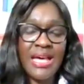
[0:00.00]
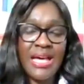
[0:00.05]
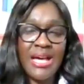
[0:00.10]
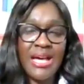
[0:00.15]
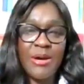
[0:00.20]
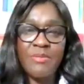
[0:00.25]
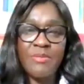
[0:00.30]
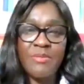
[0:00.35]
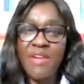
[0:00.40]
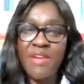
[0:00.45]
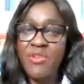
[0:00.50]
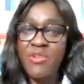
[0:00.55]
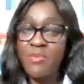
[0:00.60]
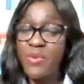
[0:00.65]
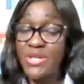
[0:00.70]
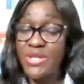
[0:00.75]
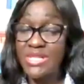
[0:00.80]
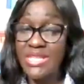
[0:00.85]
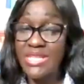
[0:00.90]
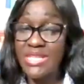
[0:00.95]

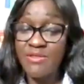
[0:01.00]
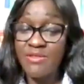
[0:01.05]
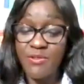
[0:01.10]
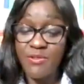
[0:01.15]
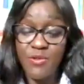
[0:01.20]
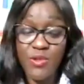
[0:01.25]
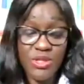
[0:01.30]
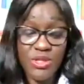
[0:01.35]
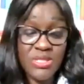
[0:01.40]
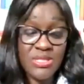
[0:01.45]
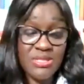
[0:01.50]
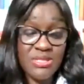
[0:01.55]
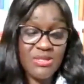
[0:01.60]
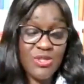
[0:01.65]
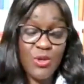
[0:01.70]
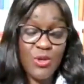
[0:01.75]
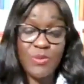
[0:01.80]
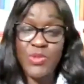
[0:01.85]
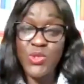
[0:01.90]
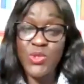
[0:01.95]
Everybody, if you've not
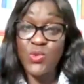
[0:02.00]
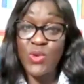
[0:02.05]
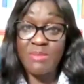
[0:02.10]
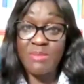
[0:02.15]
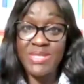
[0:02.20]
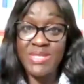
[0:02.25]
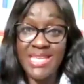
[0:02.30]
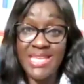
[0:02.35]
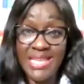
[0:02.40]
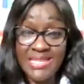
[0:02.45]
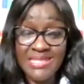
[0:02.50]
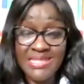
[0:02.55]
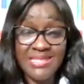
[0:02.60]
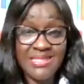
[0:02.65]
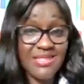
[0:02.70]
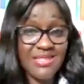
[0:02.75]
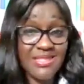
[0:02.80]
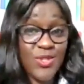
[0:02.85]
subscribed yet,